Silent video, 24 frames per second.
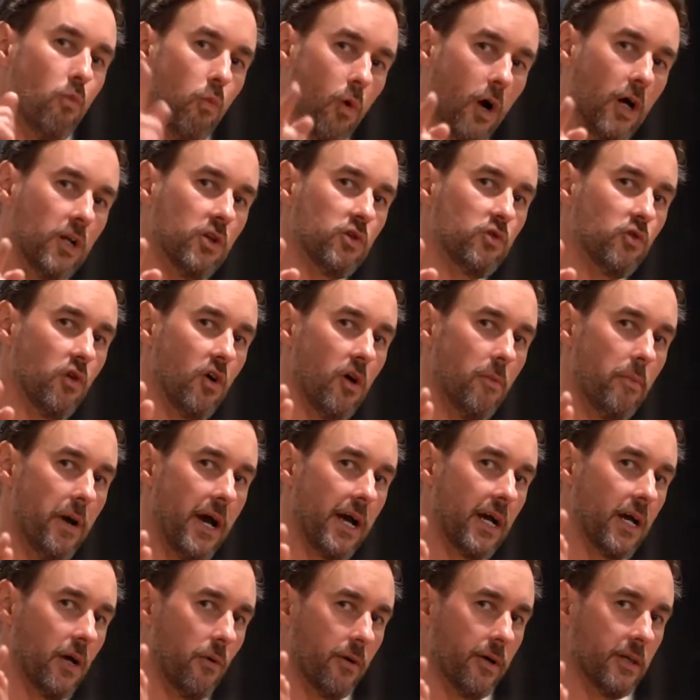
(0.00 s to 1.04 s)
one
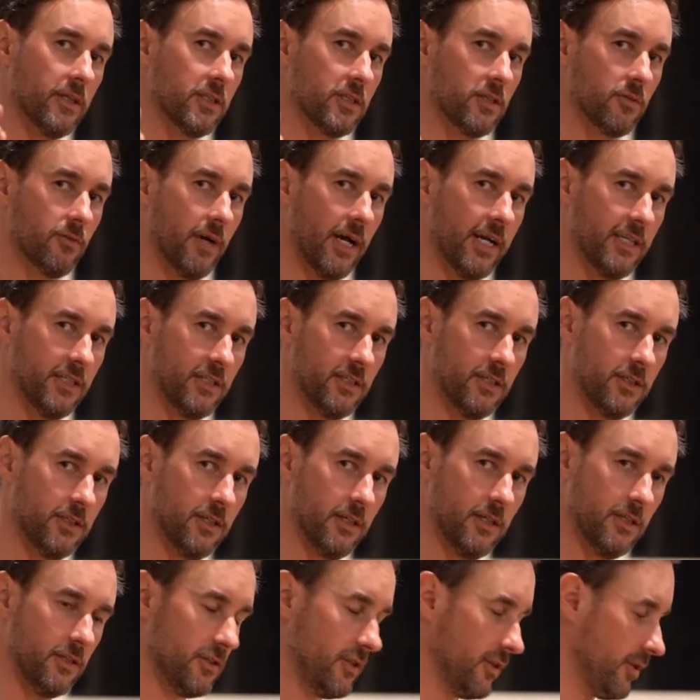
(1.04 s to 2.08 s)
drawback I wanted to raise
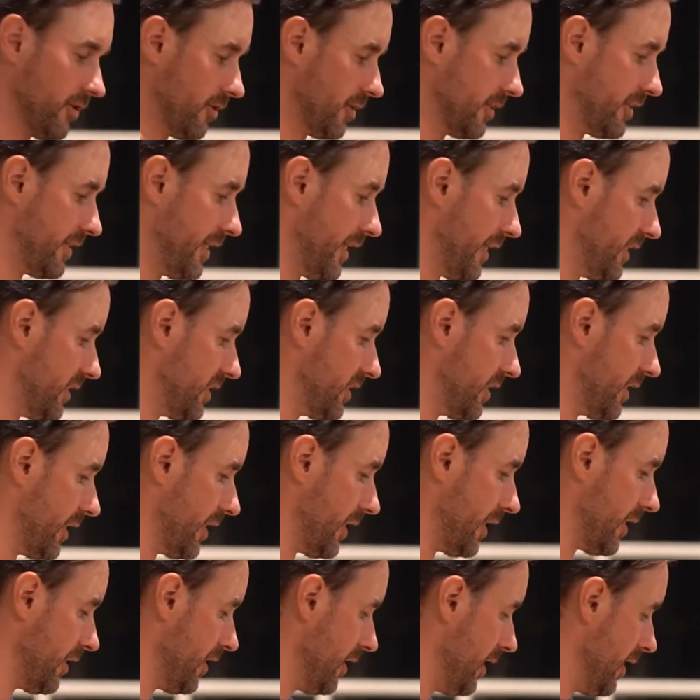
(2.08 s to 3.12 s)
to your attention
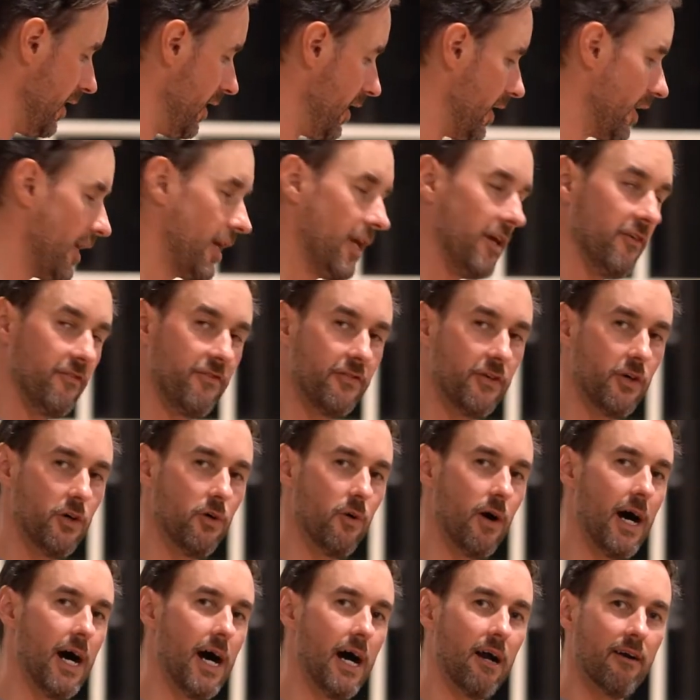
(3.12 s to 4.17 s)
here: if
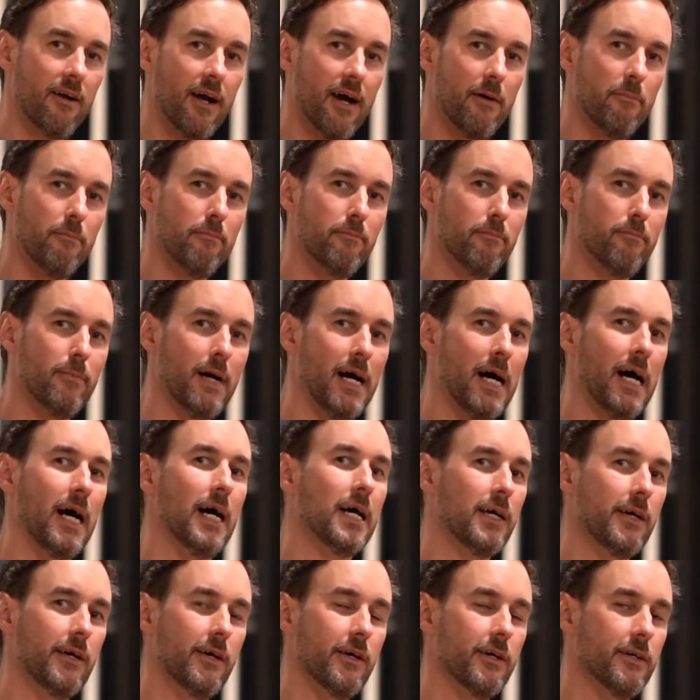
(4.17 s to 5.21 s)
you are a
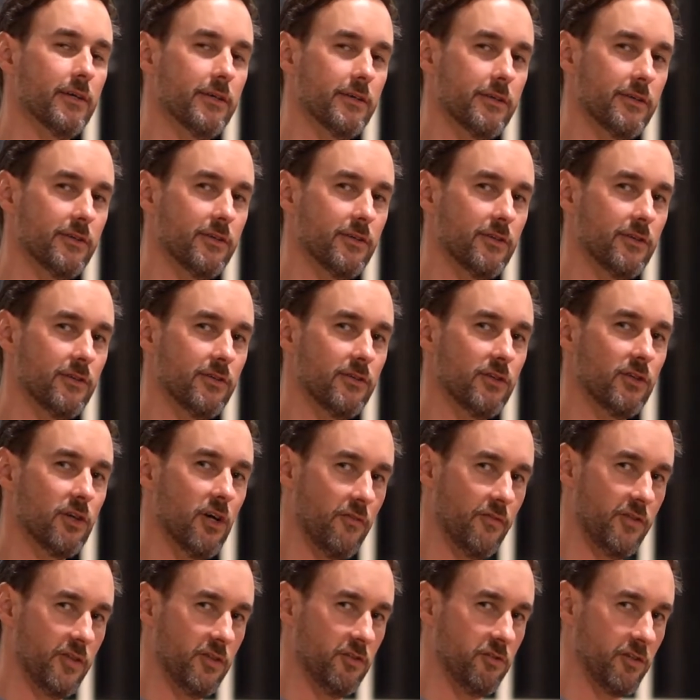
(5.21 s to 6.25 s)
mug
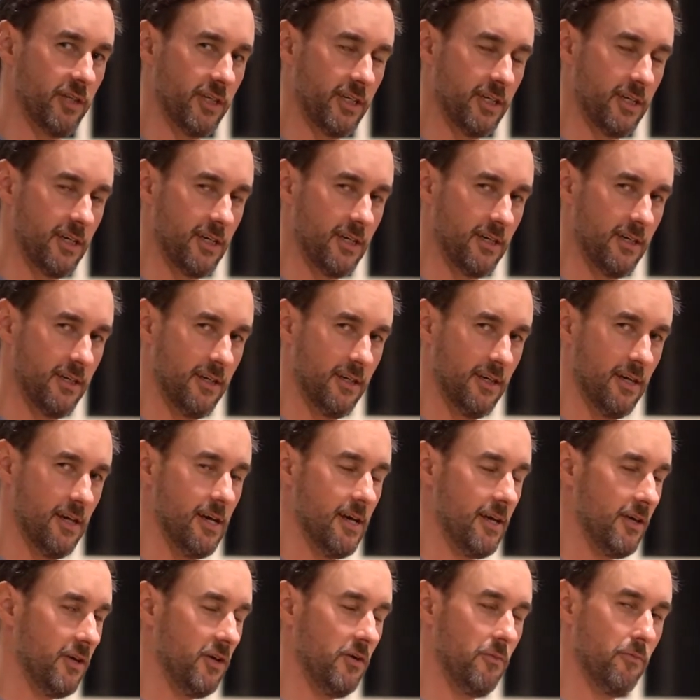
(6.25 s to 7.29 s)
coffee drinker,
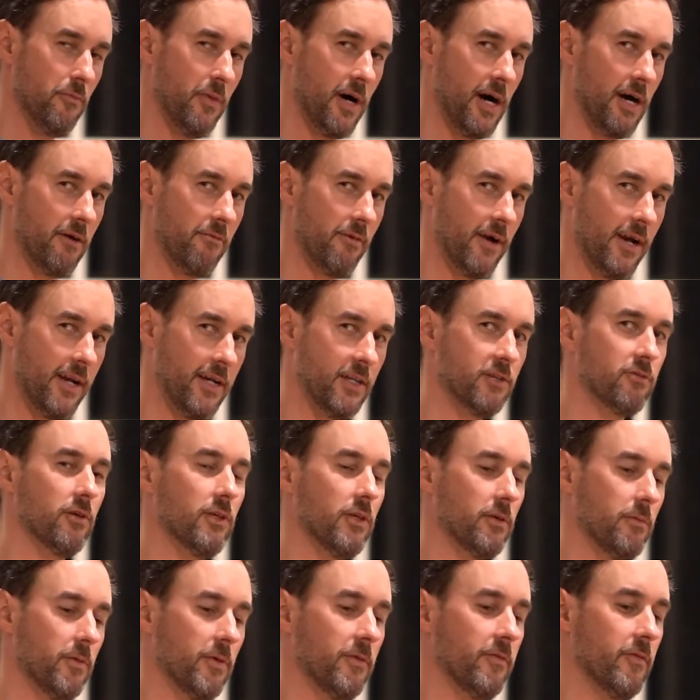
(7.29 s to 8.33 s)
you might run into a
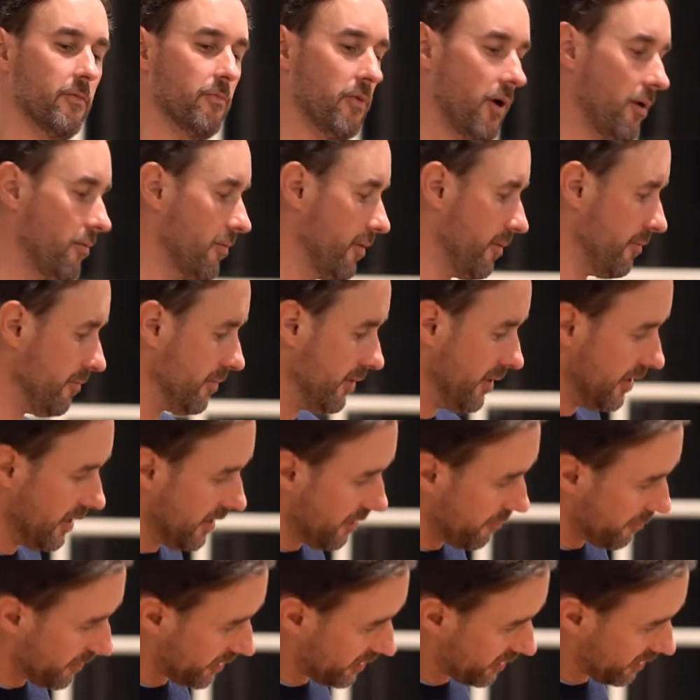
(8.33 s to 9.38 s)
little bit of a problem
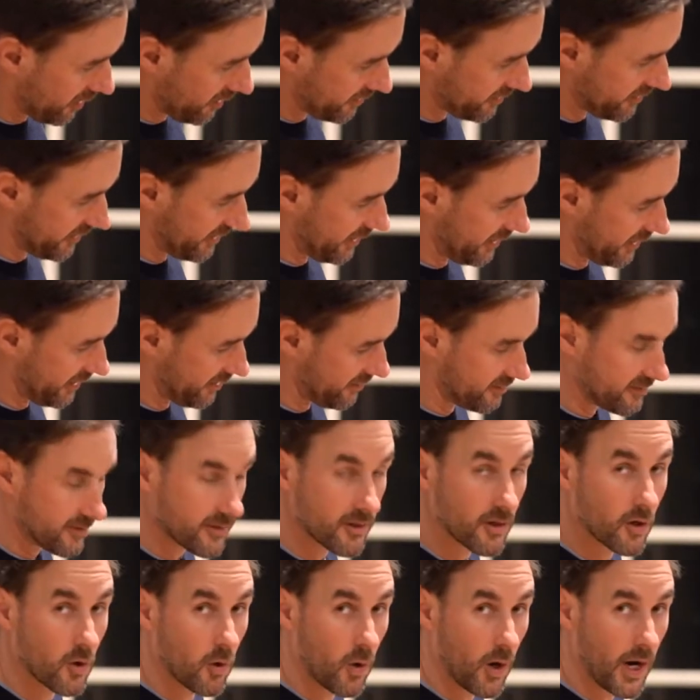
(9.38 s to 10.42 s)
because it is
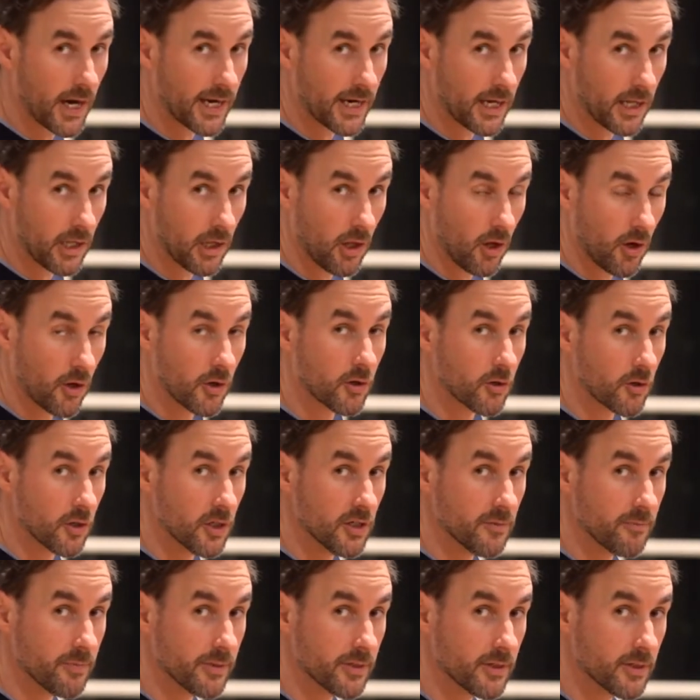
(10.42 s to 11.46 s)
quite a low
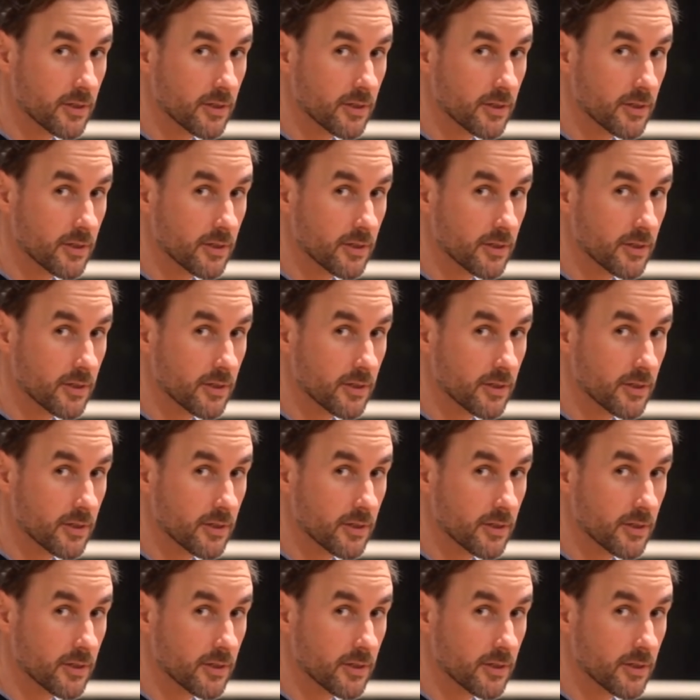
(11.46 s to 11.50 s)
group.